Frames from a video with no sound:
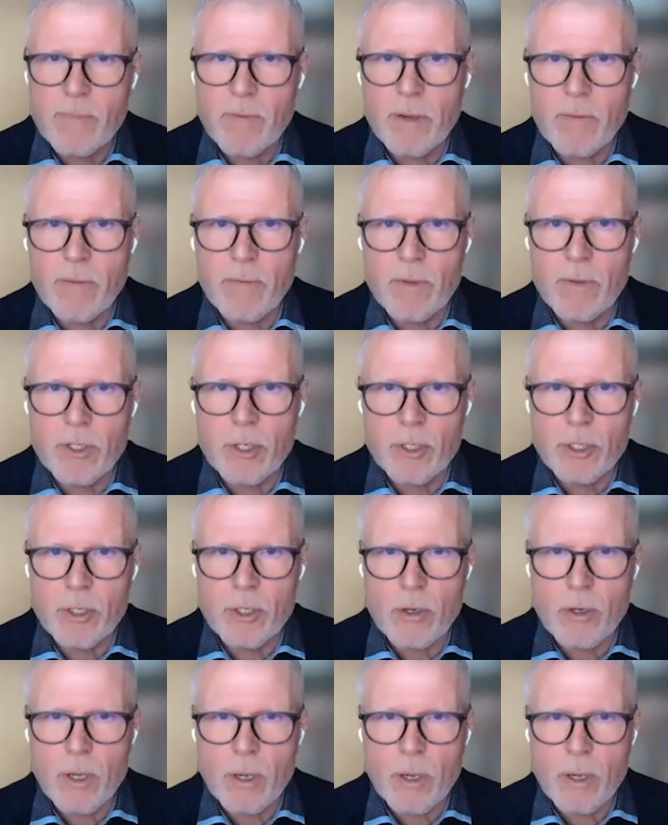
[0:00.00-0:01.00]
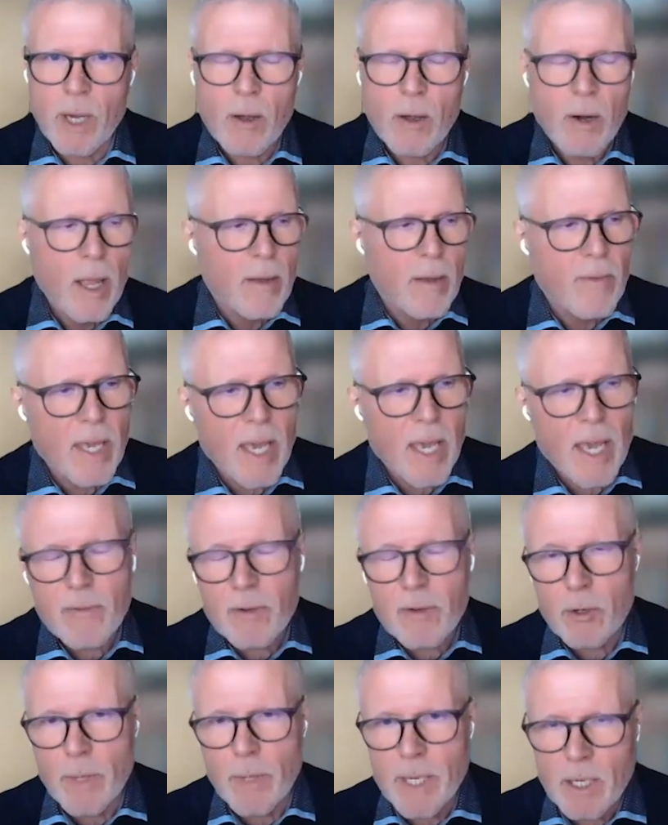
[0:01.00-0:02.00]
what we were just talking about, we
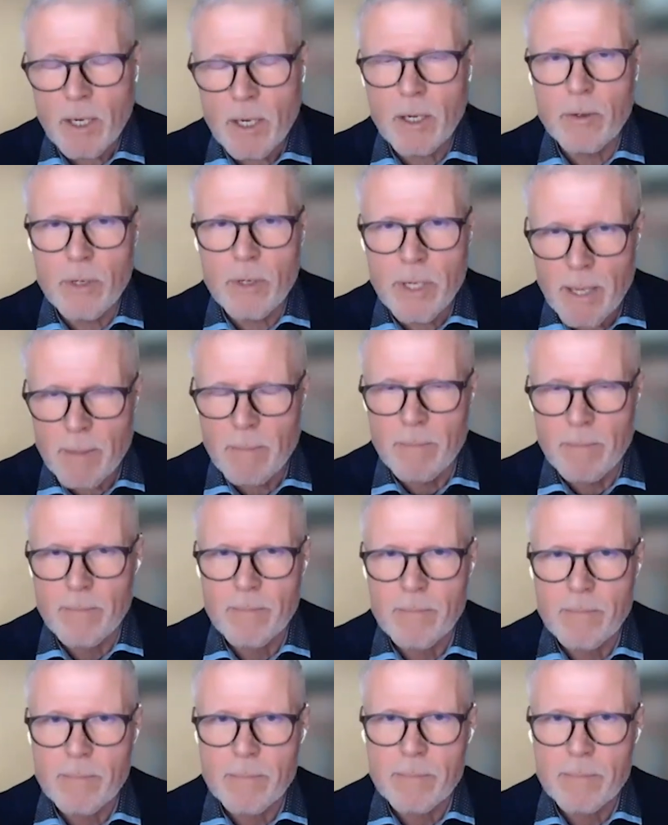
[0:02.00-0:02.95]
have to include them.